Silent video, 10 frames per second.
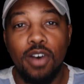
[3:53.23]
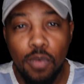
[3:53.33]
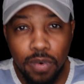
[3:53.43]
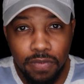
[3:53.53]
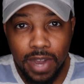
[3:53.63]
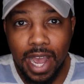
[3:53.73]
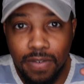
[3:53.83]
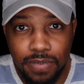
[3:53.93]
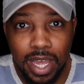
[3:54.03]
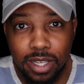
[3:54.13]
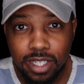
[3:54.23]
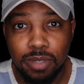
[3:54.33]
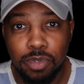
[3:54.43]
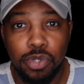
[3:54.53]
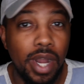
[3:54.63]
over 5,000
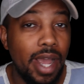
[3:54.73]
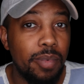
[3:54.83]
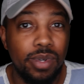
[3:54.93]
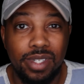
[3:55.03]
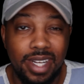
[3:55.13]
subscribers,